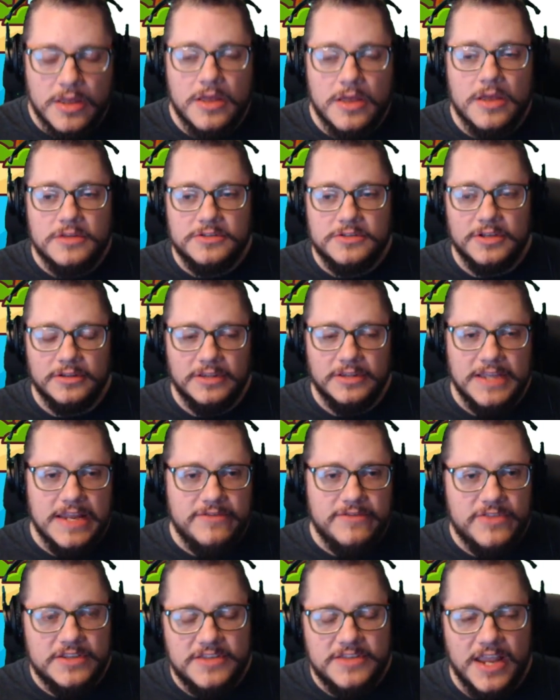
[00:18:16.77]
to
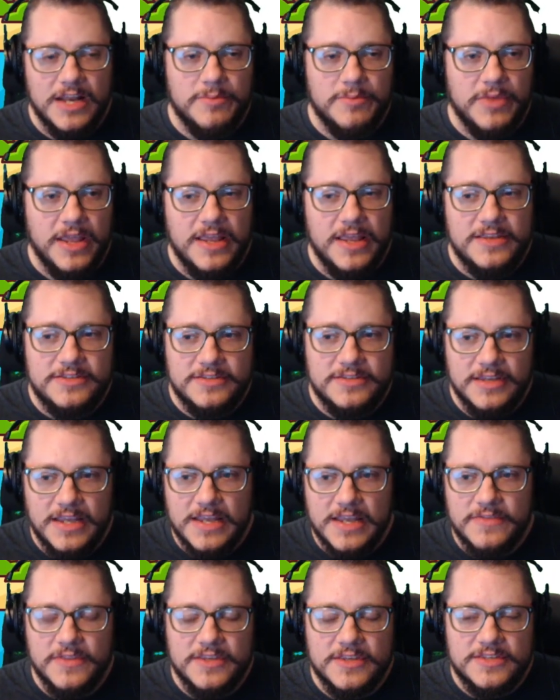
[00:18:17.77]
leave the database
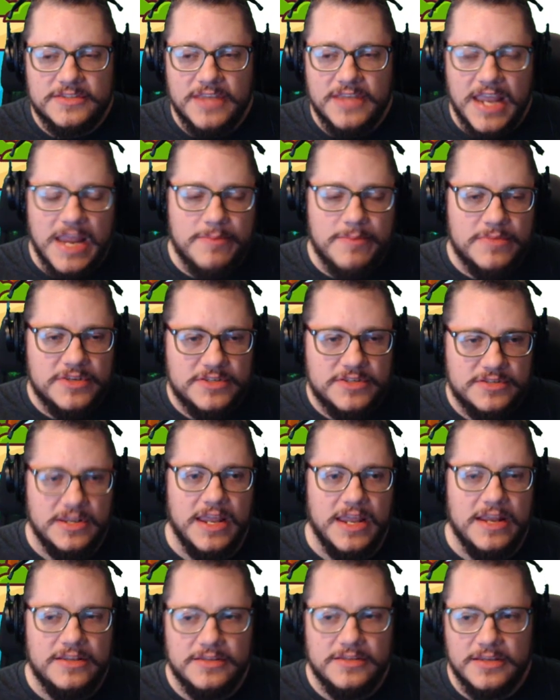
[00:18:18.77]
in the same
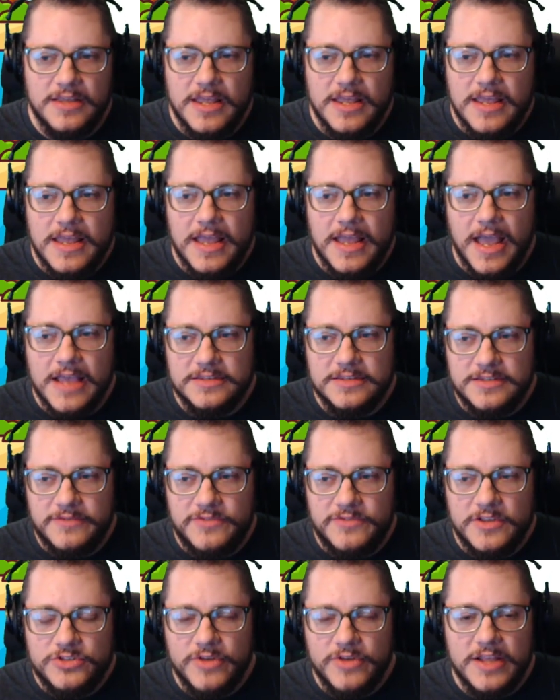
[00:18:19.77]
state as
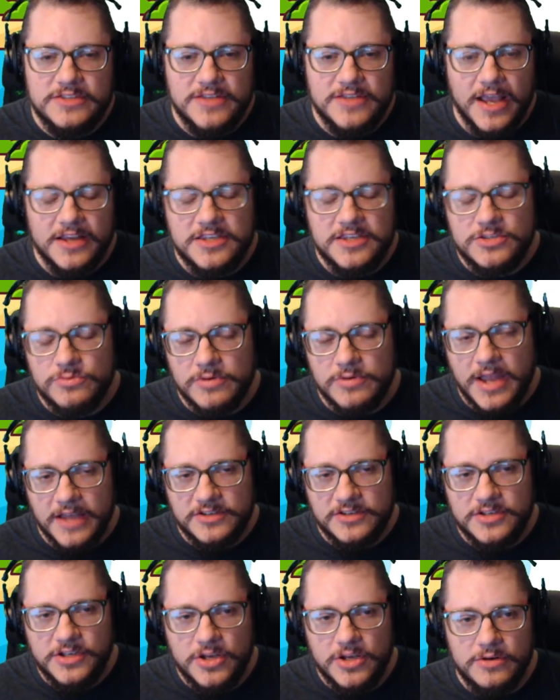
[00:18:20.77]
if the transactions were
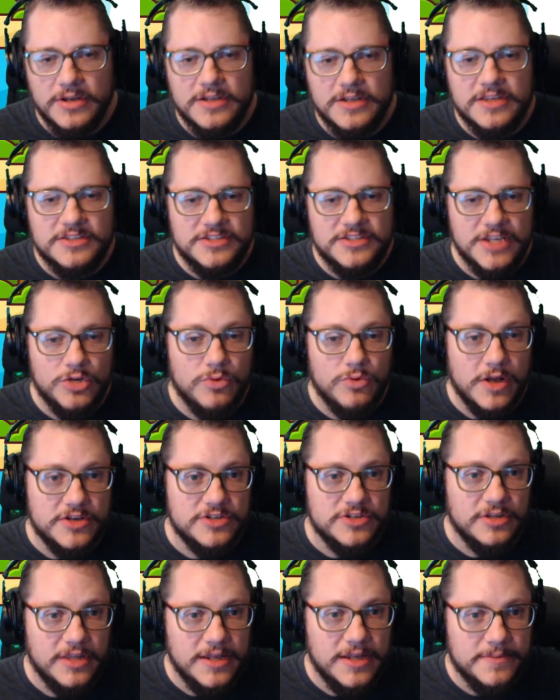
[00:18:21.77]
executed
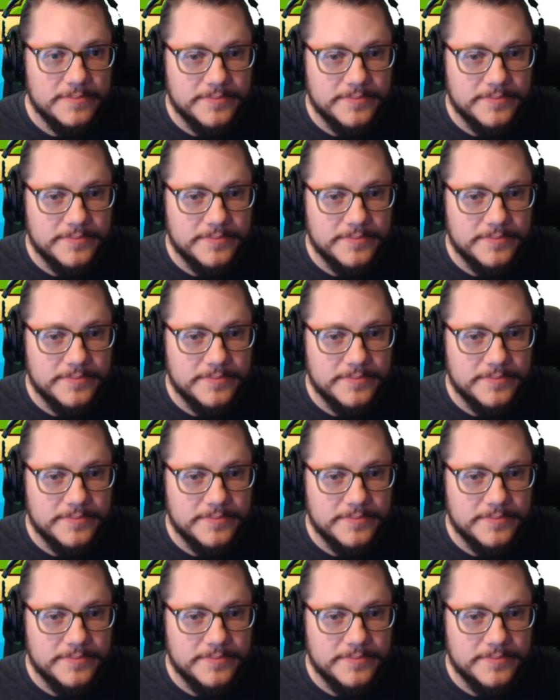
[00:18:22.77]
sequentially.